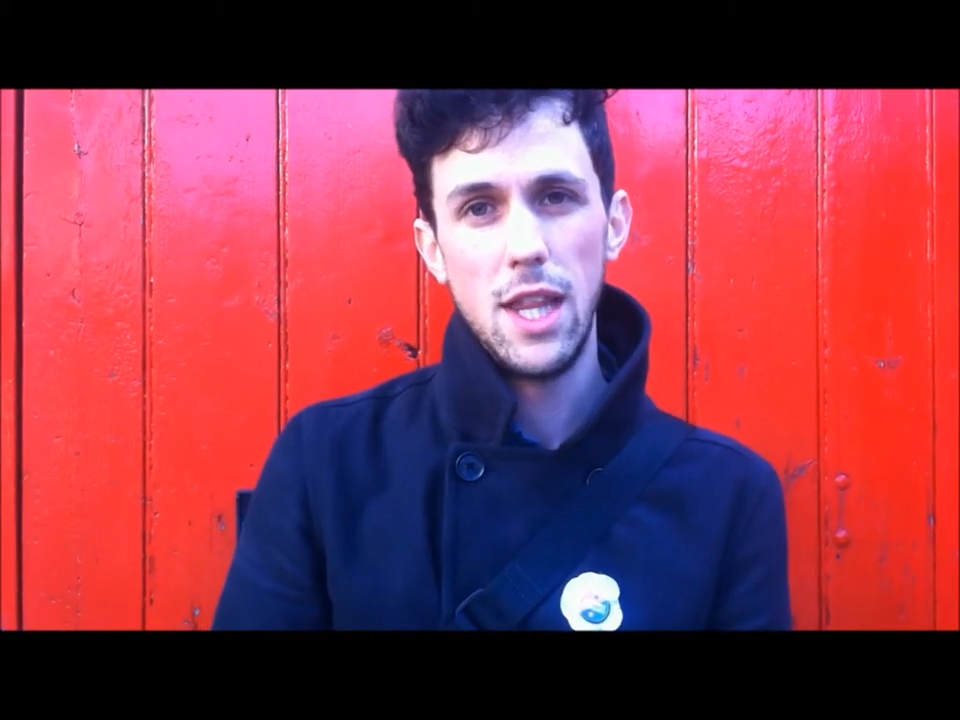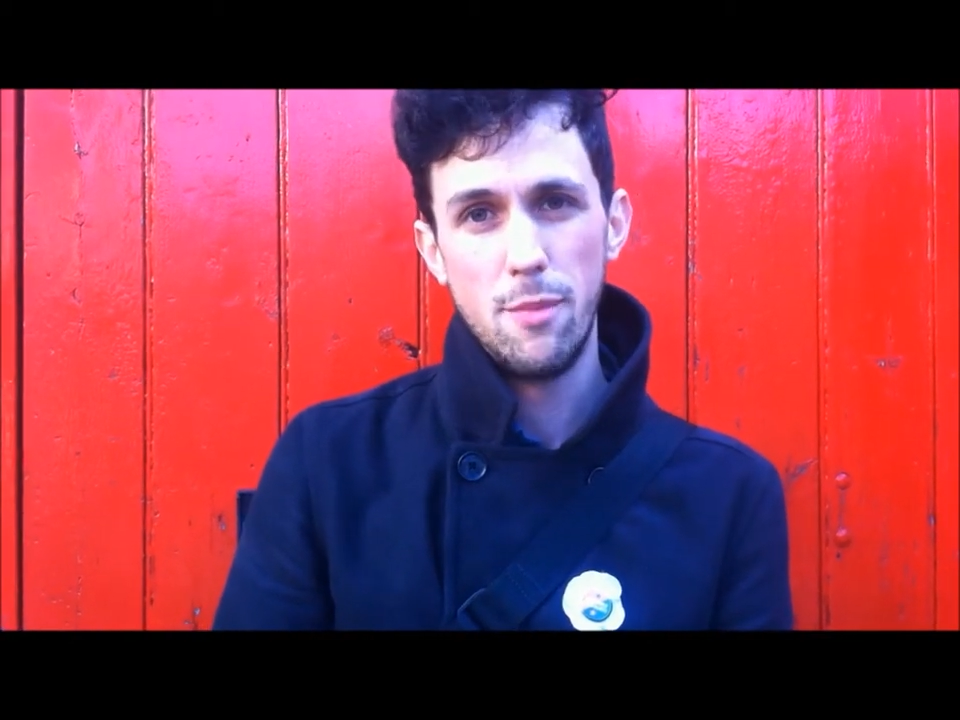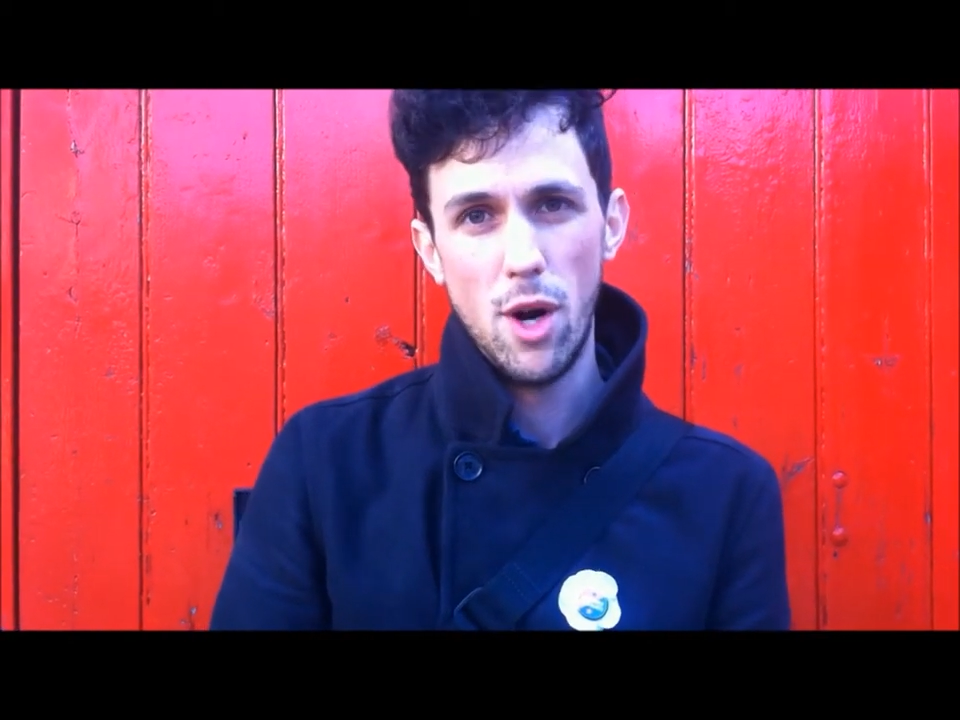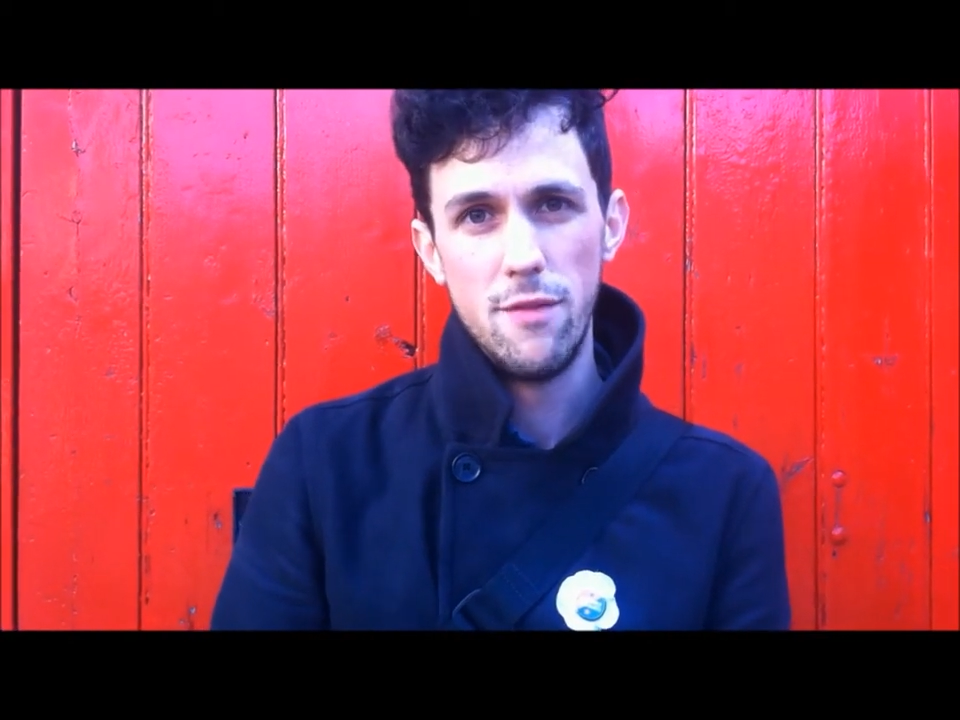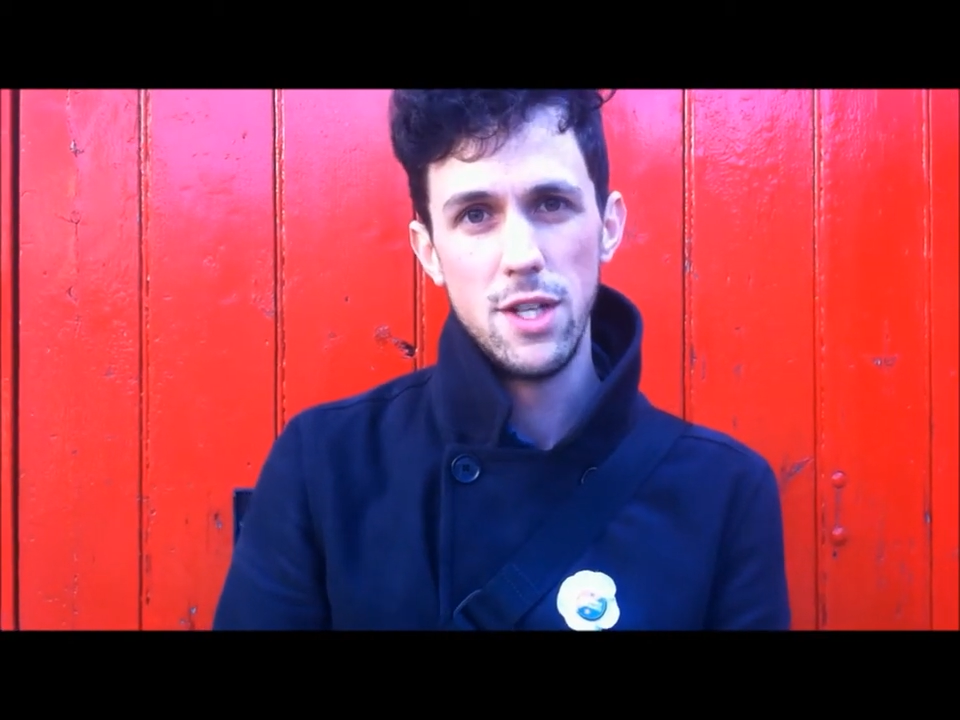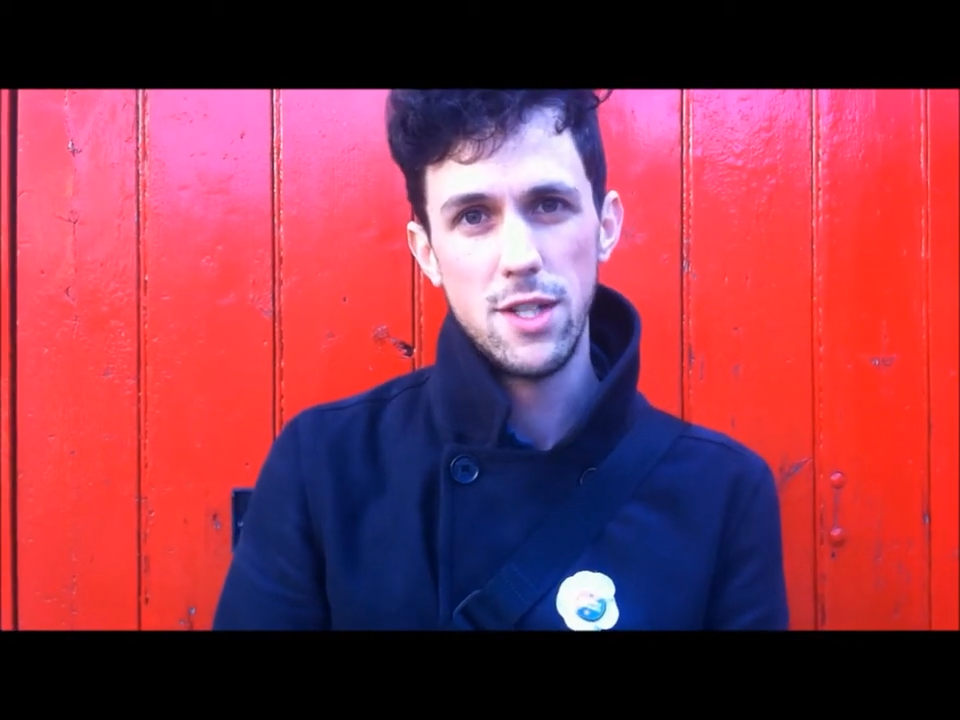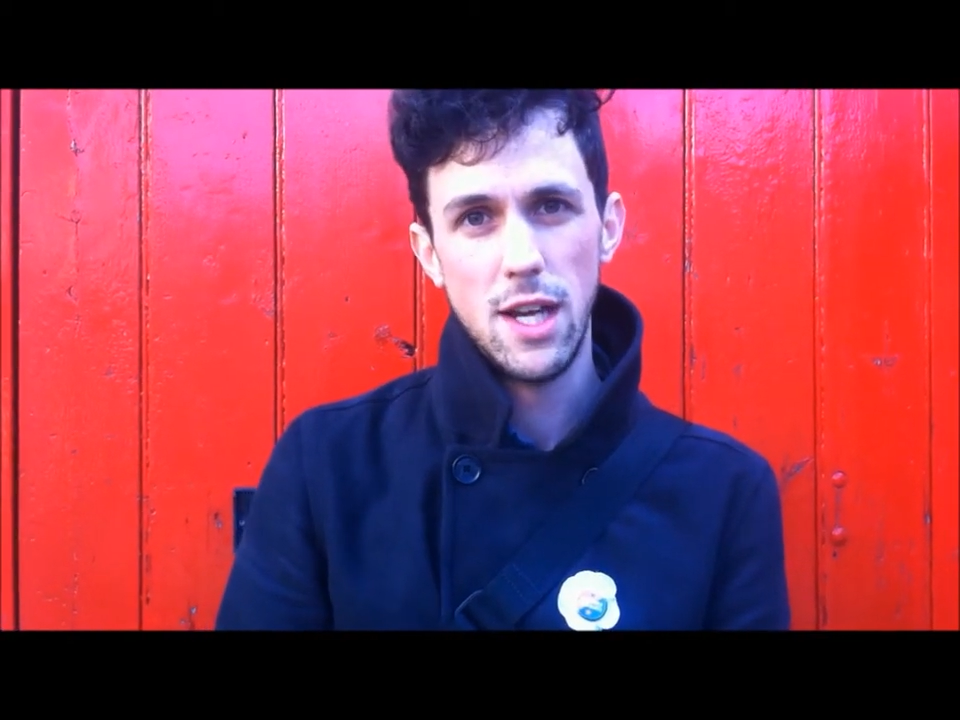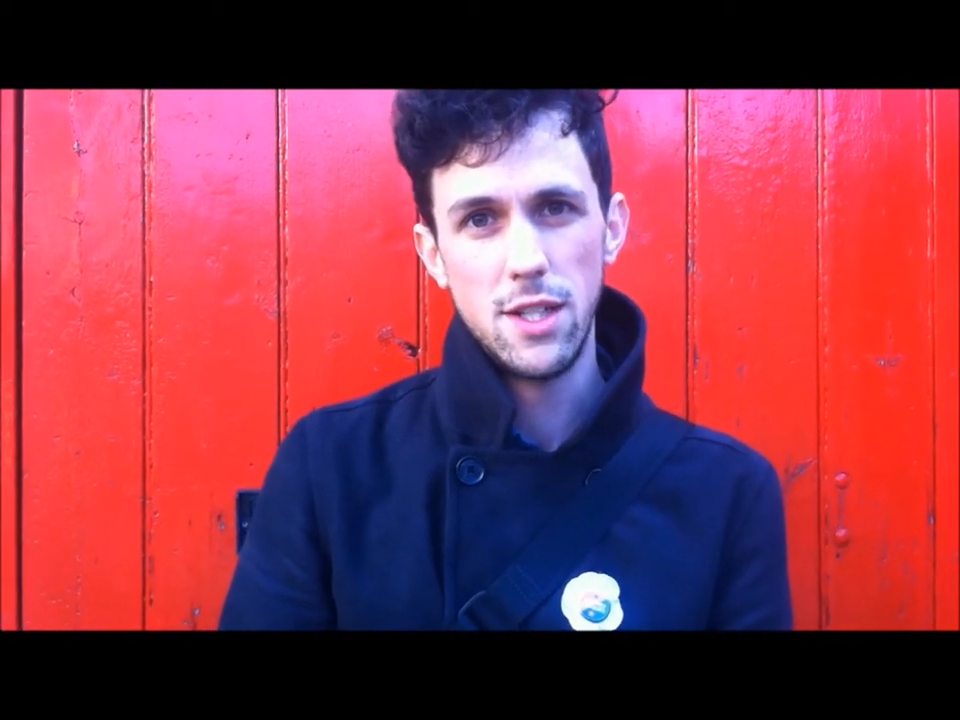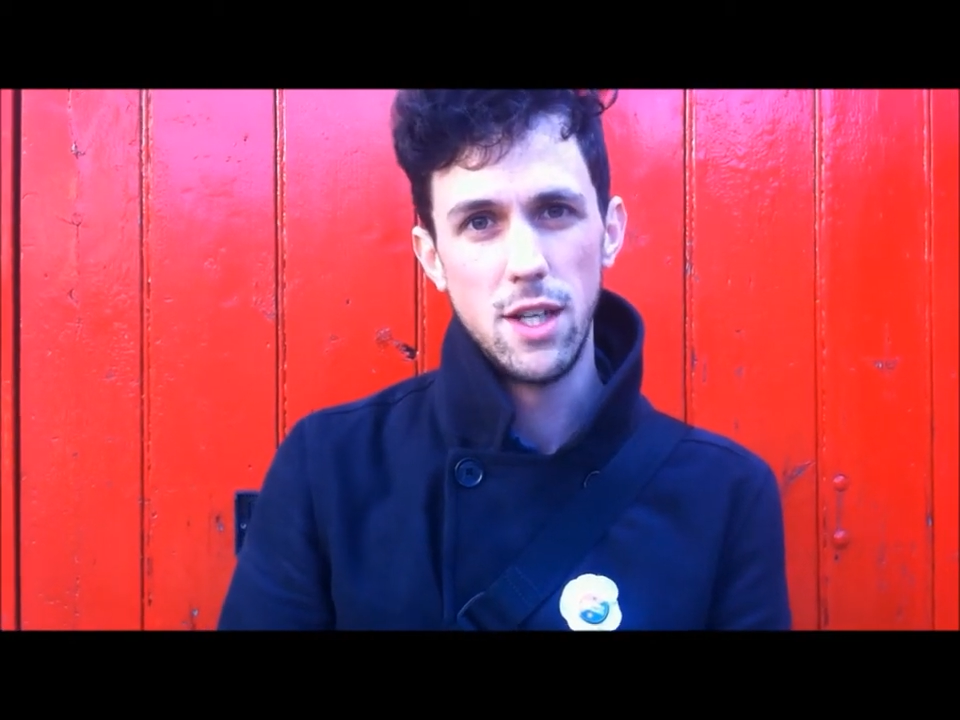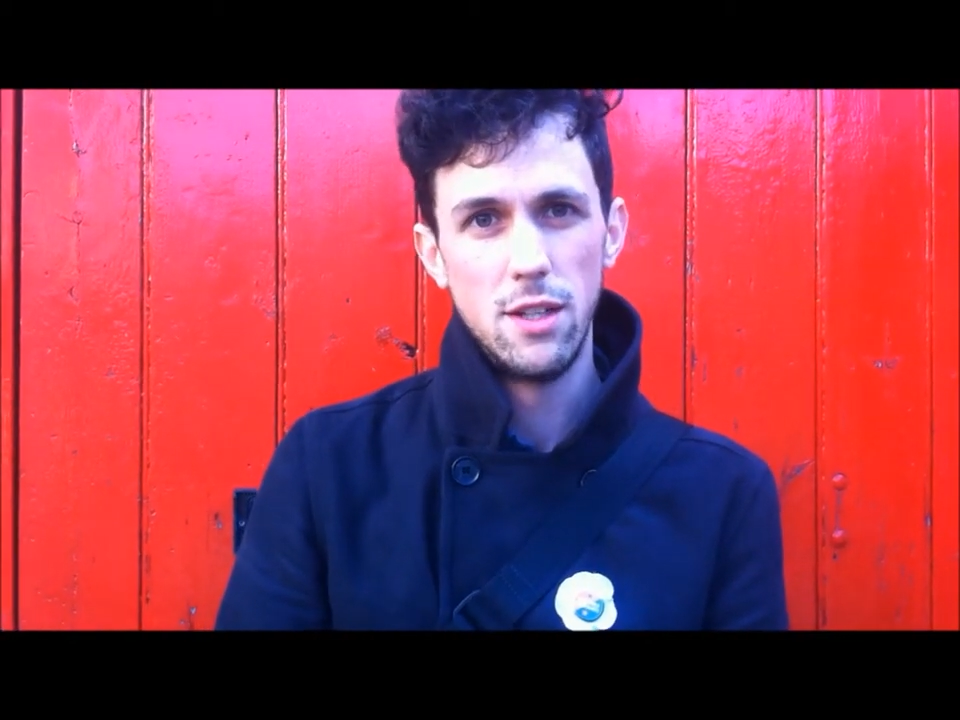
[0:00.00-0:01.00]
and the private sector.